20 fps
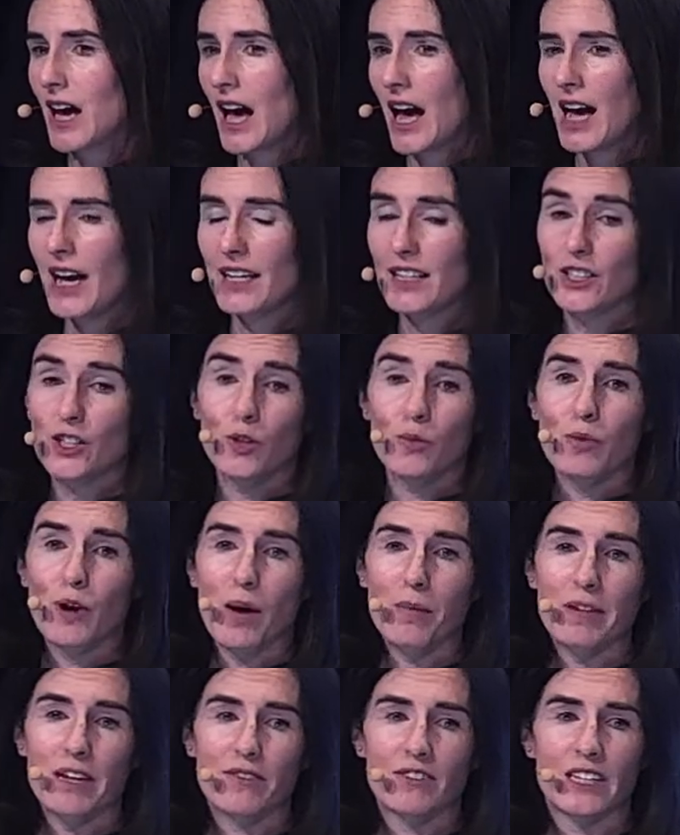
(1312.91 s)
And you'll
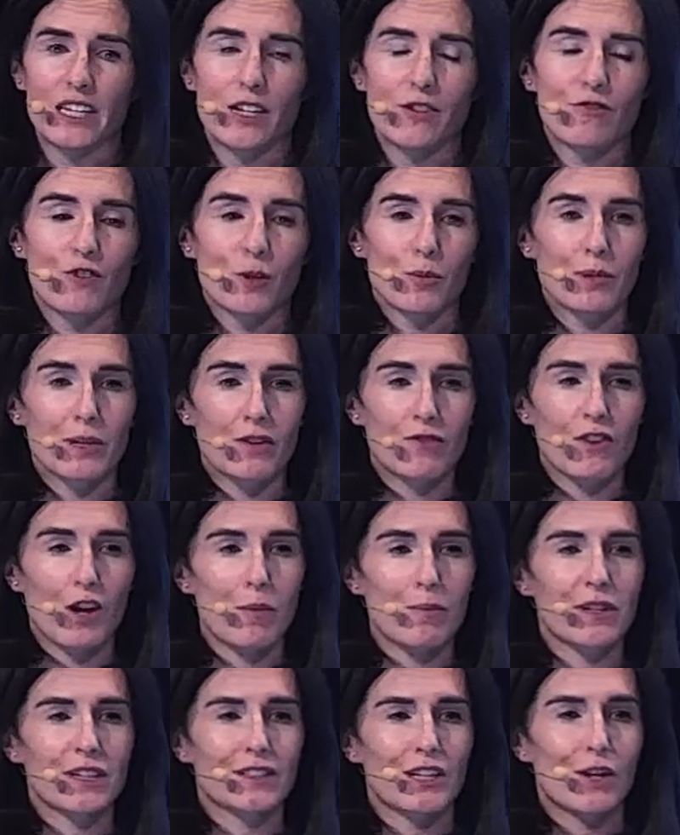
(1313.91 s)
probably have seen for,
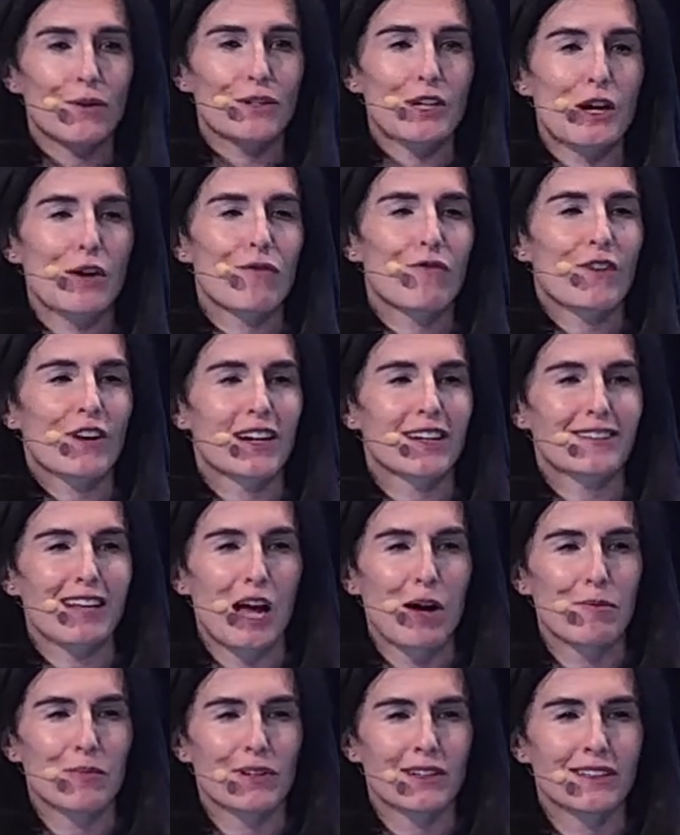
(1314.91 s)
from Personio, for
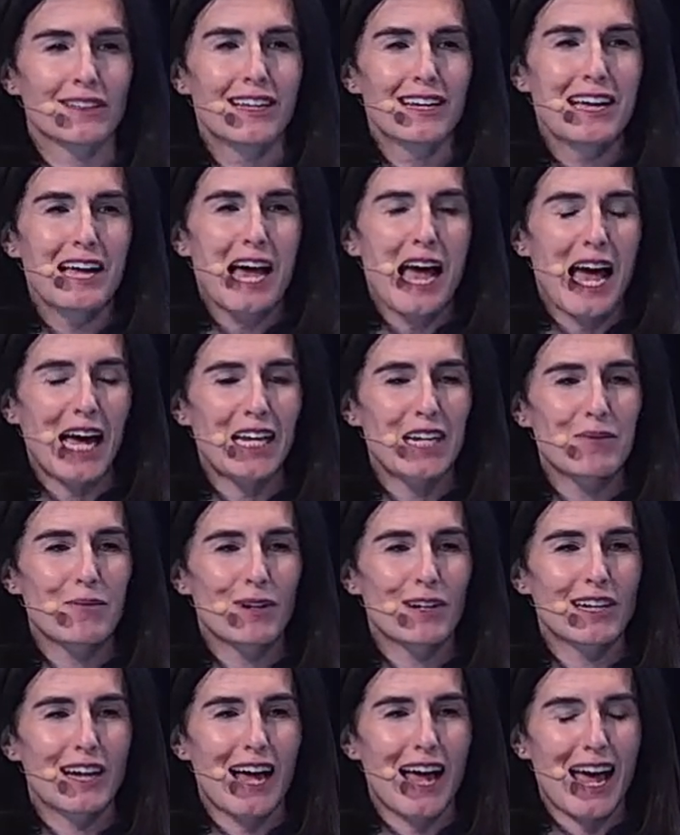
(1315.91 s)
example,
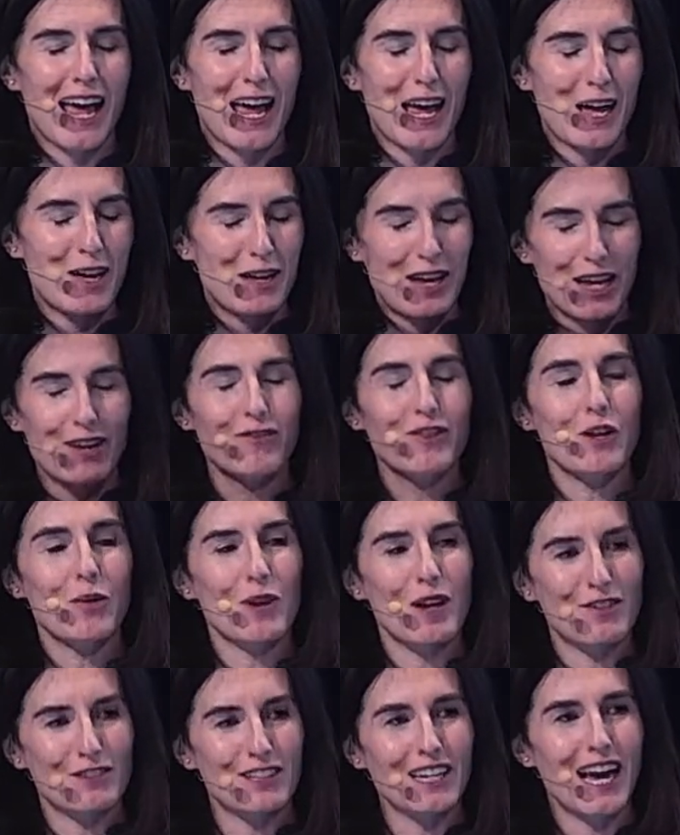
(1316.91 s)
anybody, uh, even though
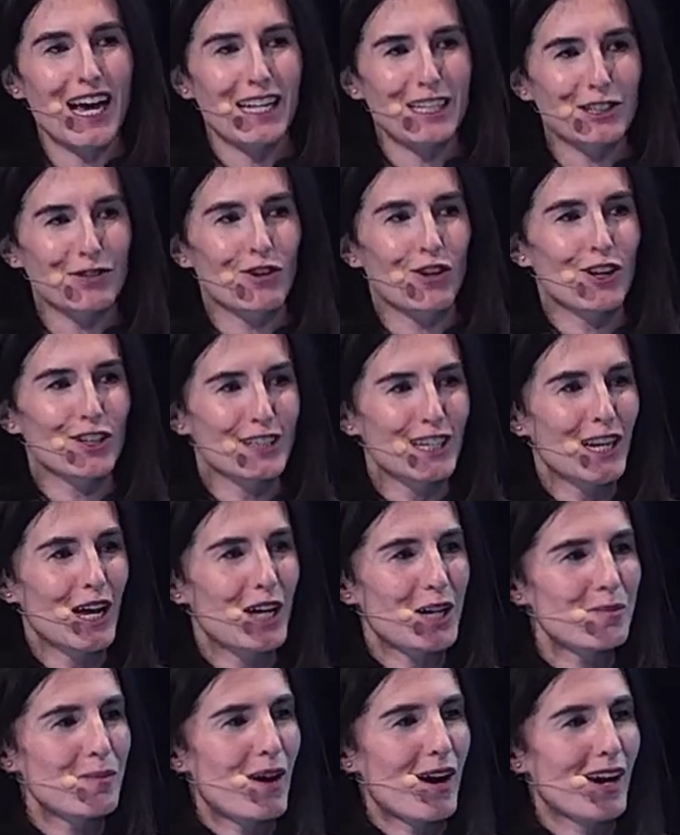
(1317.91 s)
we have scaled across a
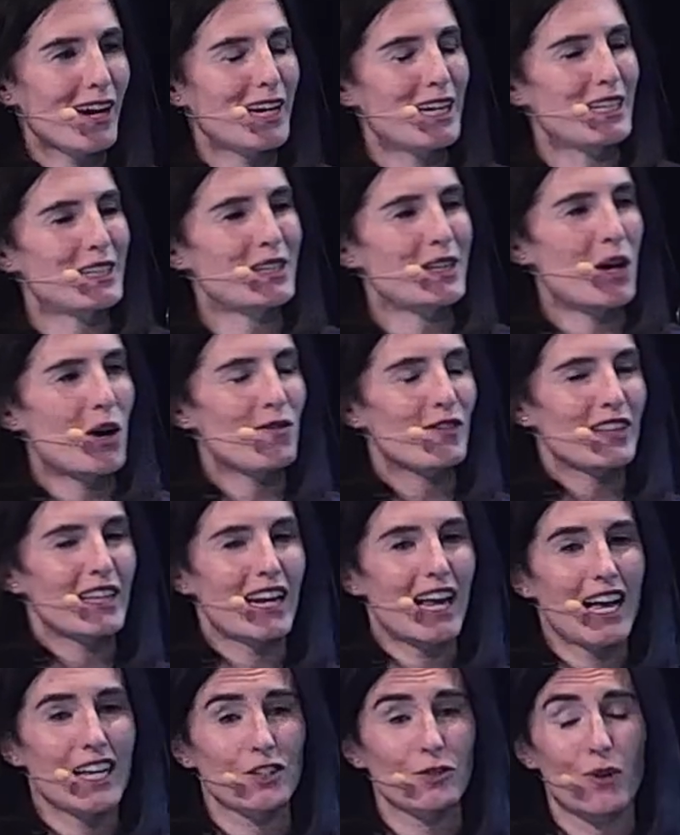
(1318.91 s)
lot of markets over the
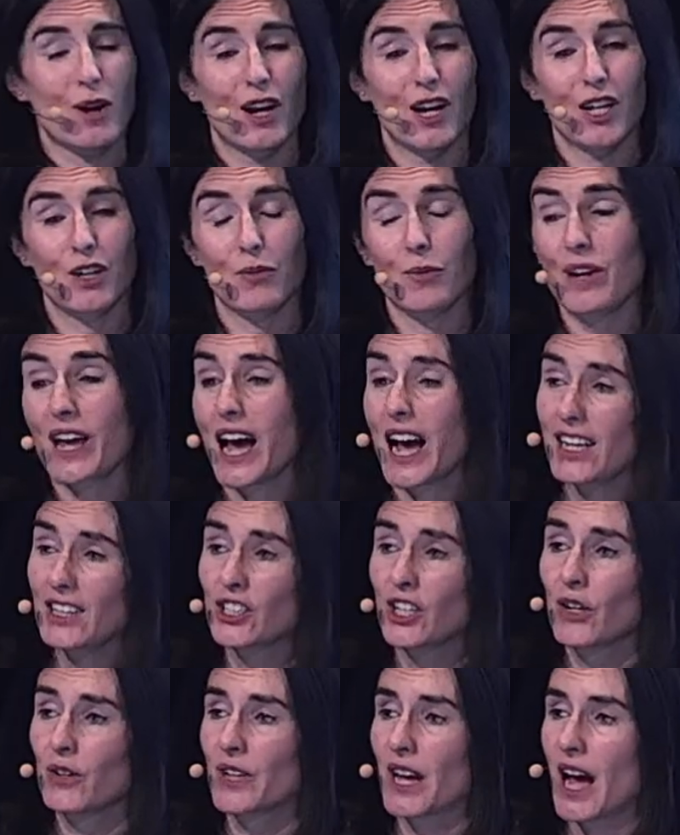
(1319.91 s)
last while, we
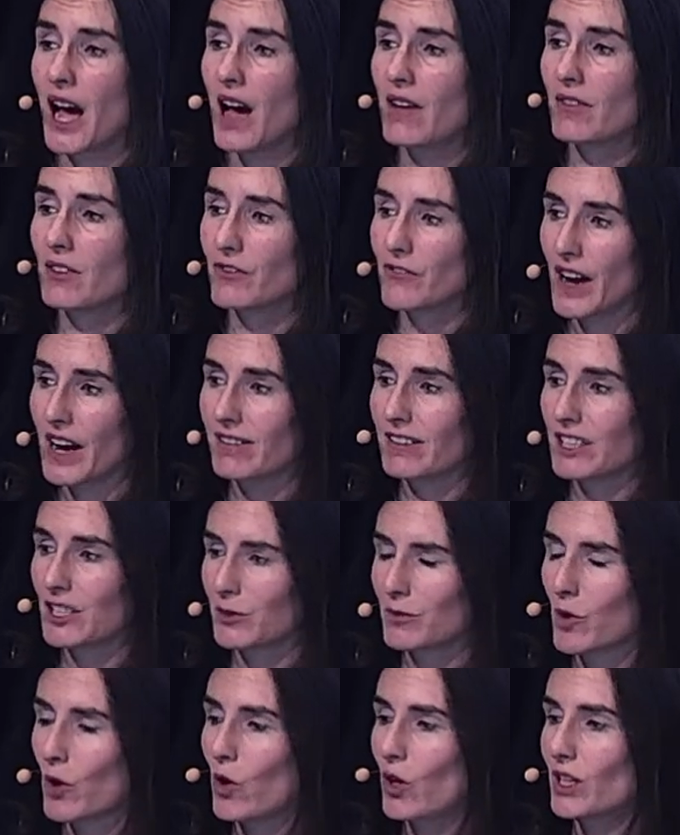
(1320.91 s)
actually only have a very
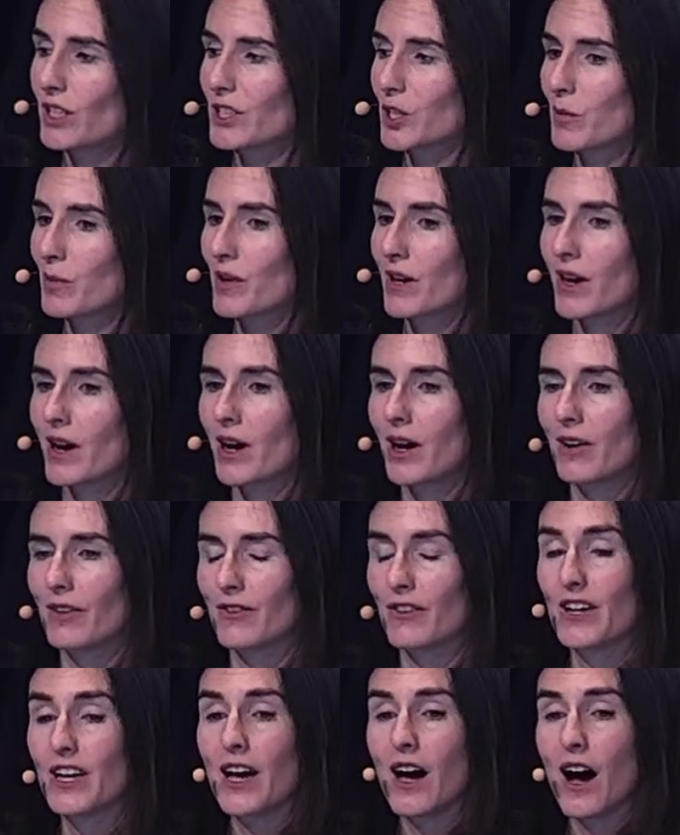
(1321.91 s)
small number
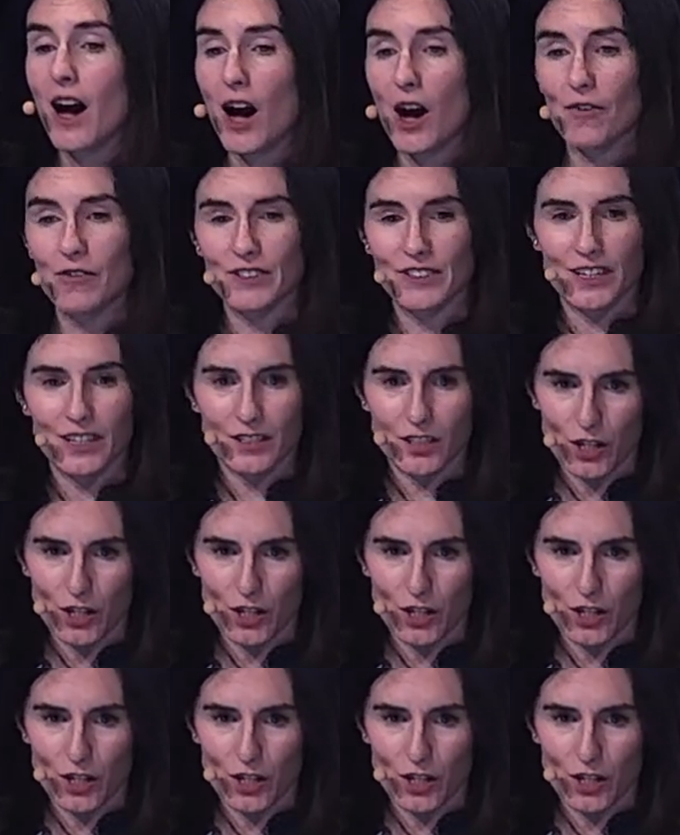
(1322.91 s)
of offices